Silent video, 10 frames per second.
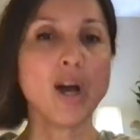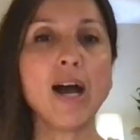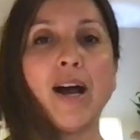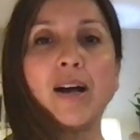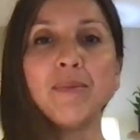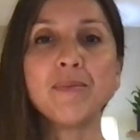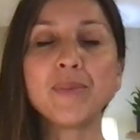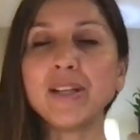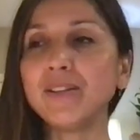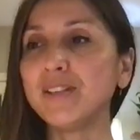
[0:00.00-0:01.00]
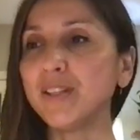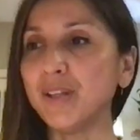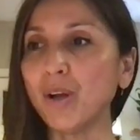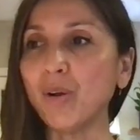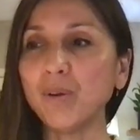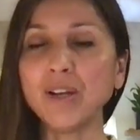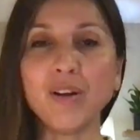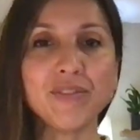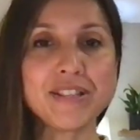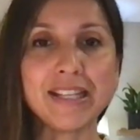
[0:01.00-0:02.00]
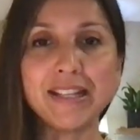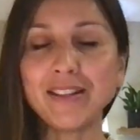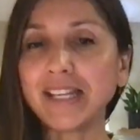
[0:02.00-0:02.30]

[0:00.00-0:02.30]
And all of a sudden the